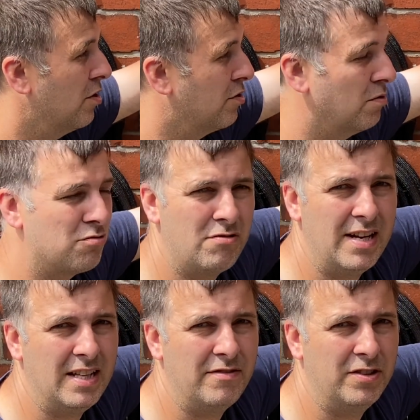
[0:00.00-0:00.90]
So it's
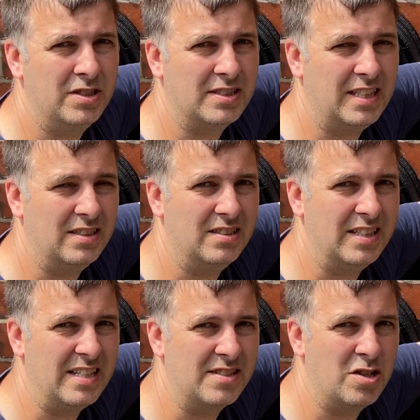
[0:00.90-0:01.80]
really versatile
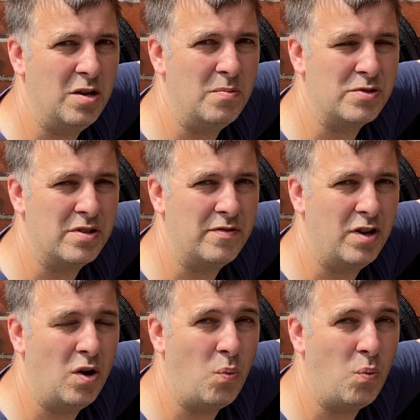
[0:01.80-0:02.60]
in terms of